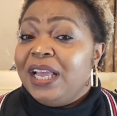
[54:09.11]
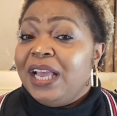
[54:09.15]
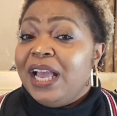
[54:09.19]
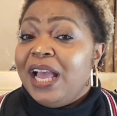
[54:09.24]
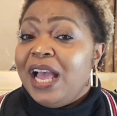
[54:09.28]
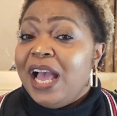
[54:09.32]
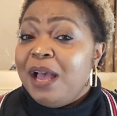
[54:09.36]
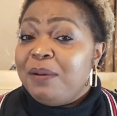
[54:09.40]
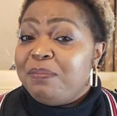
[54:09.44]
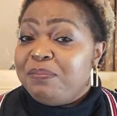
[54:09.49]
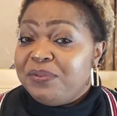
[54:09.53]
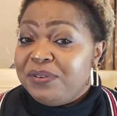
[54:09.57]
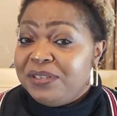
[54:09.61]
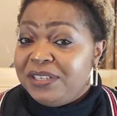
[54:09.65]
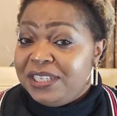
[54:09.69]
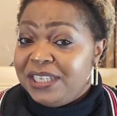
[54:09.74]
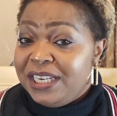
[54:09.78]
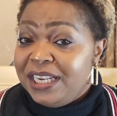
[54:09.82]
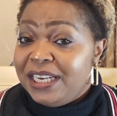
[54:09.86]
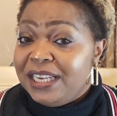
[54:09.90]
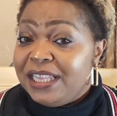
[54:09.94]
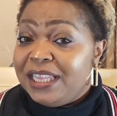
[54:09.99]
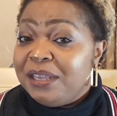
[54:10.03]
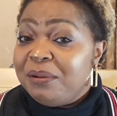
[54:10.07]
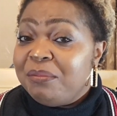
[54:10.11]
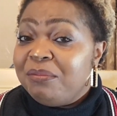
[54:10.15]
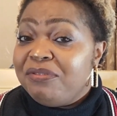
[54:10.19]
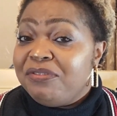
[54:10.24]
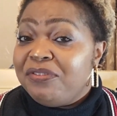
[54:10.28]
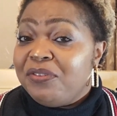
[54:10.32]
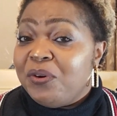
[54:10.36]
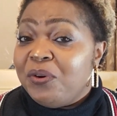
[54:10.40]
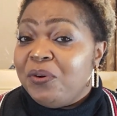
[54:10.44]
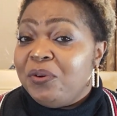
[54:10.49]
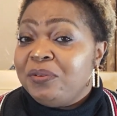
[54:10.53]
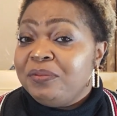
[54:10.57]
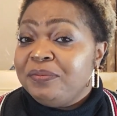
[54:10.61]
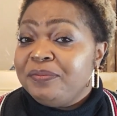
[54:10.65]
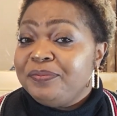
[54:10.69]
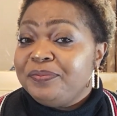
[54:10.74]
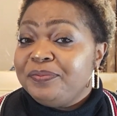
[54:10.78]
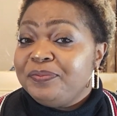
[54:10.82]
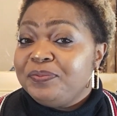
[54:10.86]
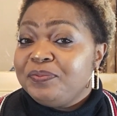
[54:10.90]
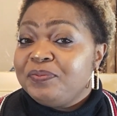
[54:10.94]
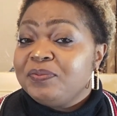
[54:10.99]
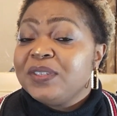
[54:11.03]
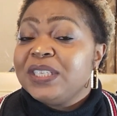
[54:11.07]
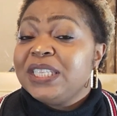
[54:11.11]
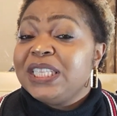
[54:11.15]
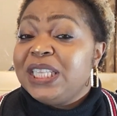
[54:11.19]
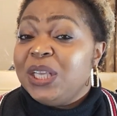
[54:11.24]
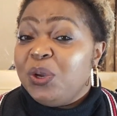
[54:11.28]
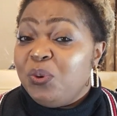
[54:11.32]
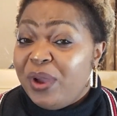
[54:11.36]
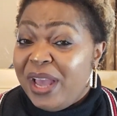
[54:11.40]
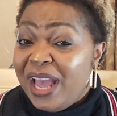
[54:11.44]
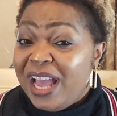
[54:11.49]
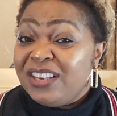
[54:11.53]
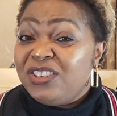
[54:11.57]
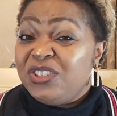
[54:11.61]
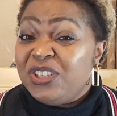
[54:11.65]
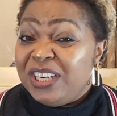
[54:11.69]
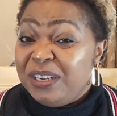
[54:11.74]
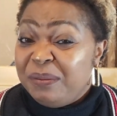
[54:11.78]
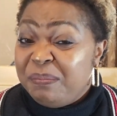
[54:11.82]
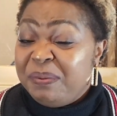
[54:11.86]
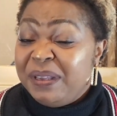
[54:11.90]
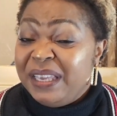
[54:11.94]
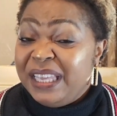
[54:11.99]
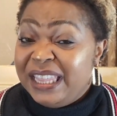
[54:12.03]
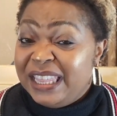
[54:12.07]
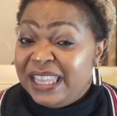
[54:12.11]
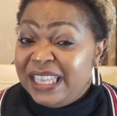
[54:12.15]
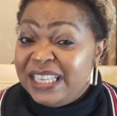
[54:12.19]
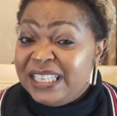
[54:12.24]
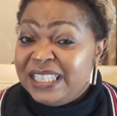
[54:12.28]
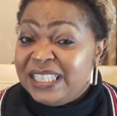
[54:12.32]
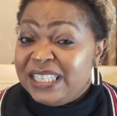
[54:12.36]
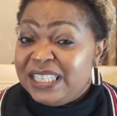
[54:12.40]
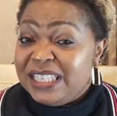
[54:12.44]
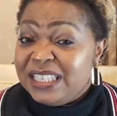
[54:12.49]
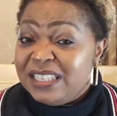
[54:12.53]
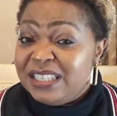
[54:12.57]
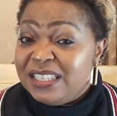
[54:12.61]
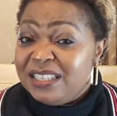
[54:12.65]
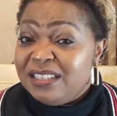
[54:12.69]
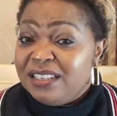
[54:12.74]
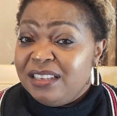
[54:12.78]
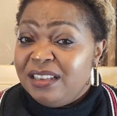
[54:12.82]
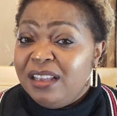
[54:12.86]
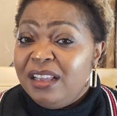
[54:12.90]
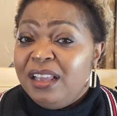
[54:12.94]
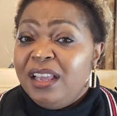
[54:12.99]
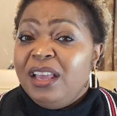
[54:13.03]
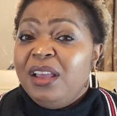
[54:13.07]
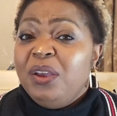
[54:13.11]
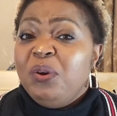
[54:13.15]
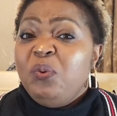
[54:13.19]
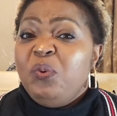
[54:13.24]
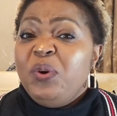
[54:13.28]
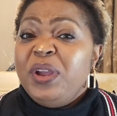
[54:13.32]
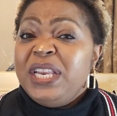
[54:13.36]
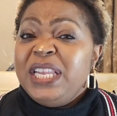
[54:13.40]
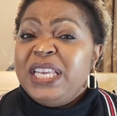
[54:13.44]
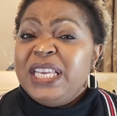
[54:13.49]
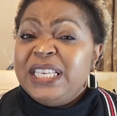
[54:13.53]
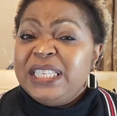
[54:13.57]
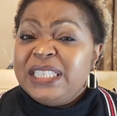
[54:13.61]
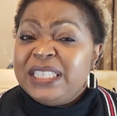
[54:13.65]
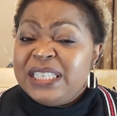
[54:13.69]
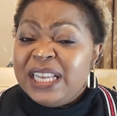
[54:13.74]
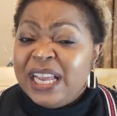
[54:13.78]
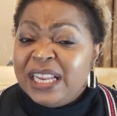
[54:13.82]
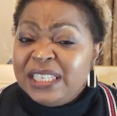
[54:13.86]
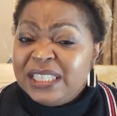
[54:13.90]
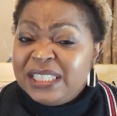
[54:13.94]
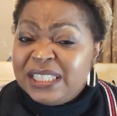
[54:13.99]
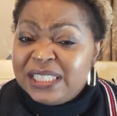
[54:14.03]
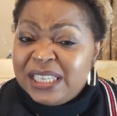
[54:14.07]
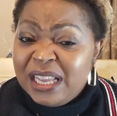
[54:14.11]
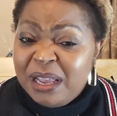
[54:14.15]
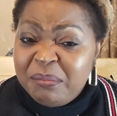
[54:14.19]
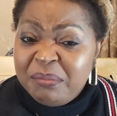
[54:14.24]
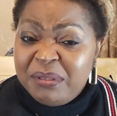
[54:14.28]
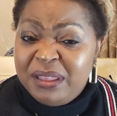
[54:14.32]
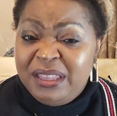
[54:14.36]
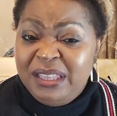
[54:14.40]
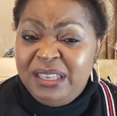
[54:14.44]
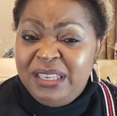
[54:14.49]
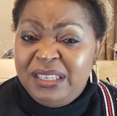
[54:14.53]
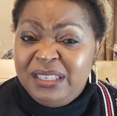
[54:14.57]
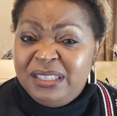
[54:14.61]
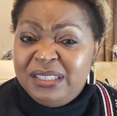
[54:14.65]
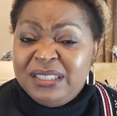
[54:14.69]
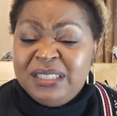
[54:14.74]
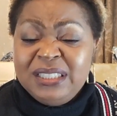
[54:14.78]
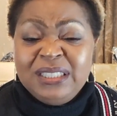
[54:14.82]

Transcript: appreciate them for, they were actually big things when he's done something.